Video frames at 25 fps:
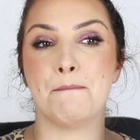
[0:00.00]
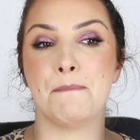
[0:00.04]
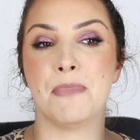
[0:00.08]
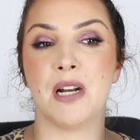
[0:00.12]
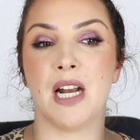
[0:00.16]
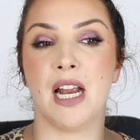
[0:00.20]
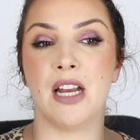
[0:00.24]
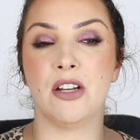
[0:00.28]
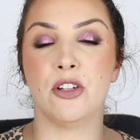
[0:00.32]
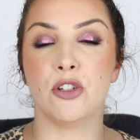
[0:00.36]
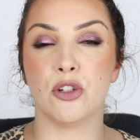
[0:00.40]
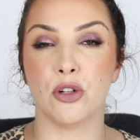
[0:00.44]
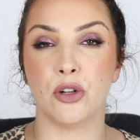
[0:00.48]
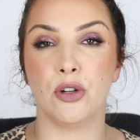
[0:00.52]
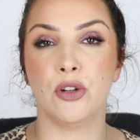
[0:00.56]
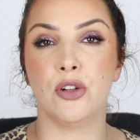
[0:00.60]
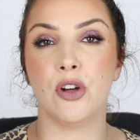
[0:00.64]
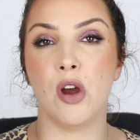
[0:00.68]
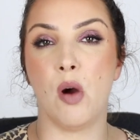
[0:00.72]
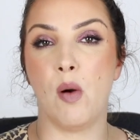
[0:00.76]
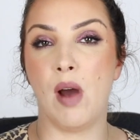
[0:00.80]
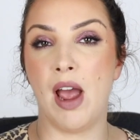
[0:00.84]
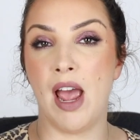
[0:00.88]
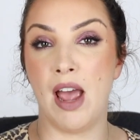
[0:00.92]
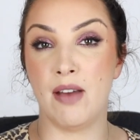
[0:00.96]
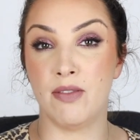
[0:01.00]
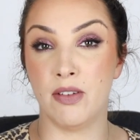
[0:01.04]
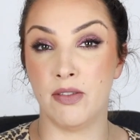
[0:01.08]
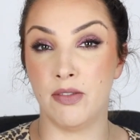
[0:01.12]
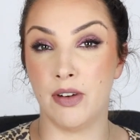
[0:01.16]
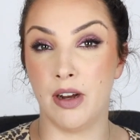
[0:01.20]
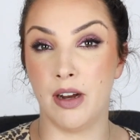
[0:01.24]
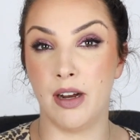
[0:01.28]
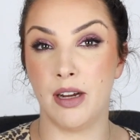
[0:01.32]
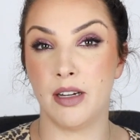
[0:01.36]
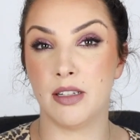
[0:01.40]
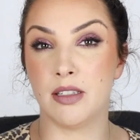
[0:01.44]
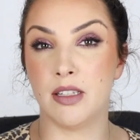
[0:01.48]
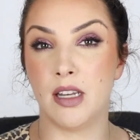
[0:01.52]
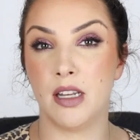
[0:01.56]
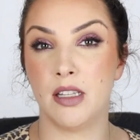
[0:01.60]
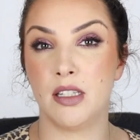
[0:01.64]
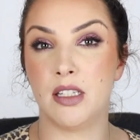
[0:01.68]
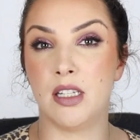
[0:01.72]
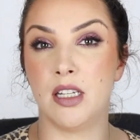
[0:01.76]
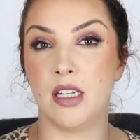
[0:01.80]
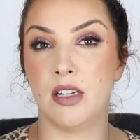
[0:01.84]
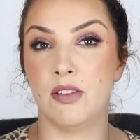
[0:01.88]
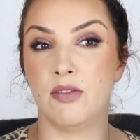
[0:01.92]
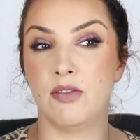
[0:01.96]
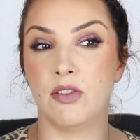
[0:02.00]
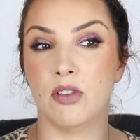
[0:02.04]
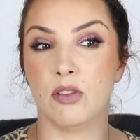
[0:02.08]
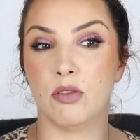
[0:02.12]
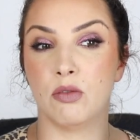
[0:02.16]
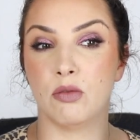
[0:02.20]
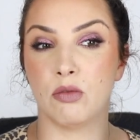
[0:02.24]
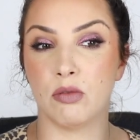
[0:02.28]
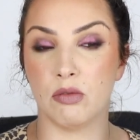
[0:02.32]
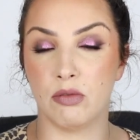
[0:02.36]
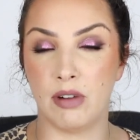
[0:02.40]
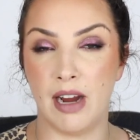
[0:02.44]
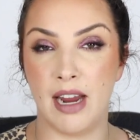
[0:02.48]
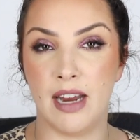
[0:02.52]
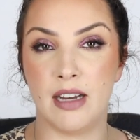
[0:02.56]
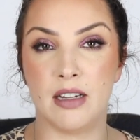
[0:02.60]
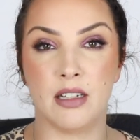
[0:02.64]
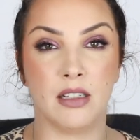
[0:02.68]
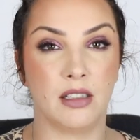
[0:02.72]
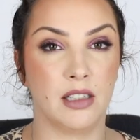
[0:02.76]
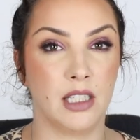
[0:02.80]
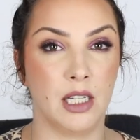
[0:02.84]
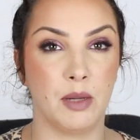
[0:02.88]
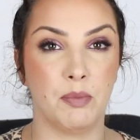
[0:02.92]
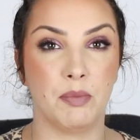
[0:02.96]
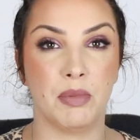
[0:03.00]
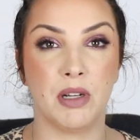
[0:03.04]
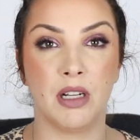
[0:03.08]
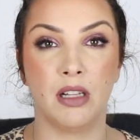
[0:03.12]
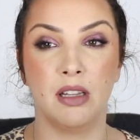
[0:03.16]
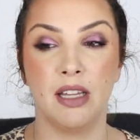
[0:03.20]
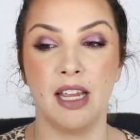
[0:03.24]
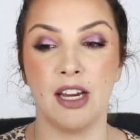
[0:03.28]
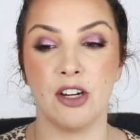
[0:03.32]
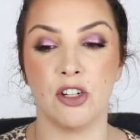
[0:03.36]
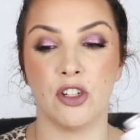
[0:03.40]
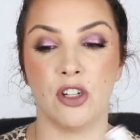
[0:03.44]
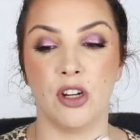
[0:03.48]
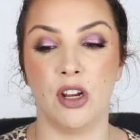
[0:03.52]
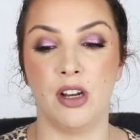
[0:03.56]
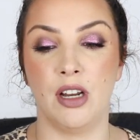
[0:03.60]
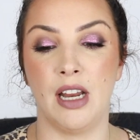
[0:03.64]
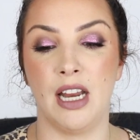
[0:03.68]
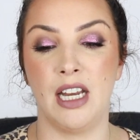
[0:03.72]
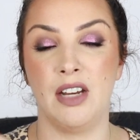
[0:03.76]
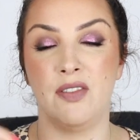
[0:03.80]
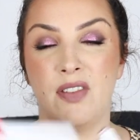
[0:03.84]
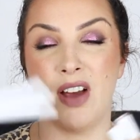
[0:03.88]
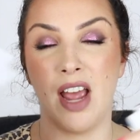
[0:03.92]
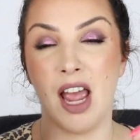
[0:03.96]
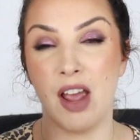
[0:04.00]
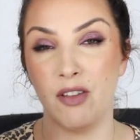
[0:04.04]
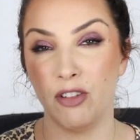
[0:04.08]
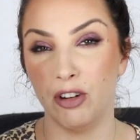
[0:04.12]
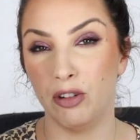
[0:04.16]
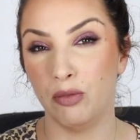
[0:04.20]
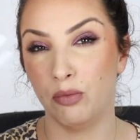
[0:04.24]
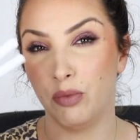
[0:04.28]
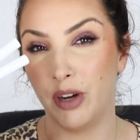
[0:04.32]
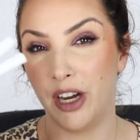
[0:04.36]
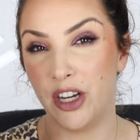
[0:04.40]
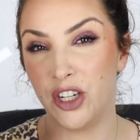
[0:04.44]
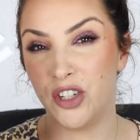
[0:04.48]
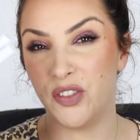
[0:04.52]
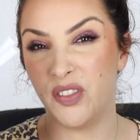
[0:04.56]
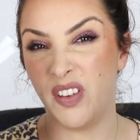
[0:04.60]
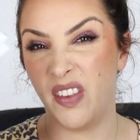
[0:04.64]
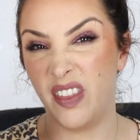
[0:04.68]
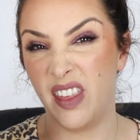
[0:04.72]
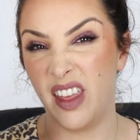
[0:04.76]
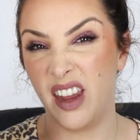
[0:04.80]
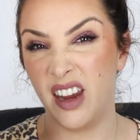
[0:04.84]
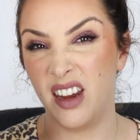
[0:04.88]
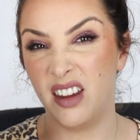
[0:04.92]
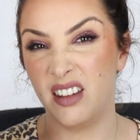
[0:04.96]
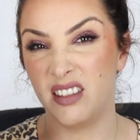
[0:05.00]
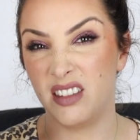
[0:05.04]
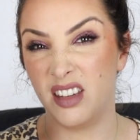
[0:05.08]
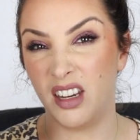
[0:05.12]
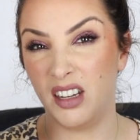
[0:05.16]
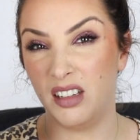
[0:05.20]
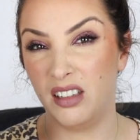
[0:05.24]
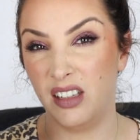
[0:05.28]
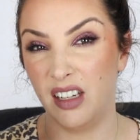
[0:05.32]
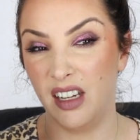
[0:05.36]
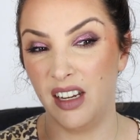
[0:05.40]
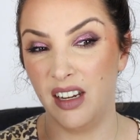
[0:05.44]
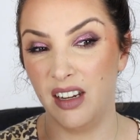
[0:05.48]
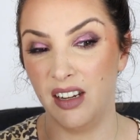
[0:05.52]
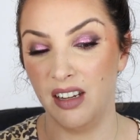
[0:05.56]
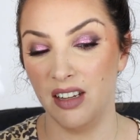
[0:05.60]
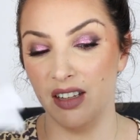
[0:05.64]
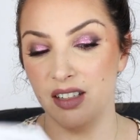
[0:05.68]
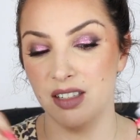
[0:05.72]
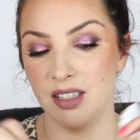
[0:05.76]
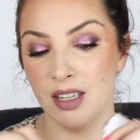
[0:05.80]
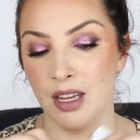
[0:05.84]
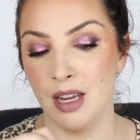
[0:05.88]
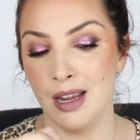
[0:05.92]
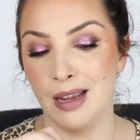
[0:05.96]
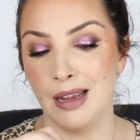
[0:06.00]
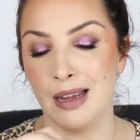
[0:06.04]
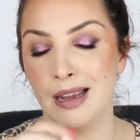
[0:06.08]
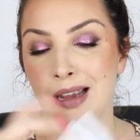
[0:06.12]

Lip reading: but I do know I have a very extensive red lip collection, and if I haven't reached for these in years,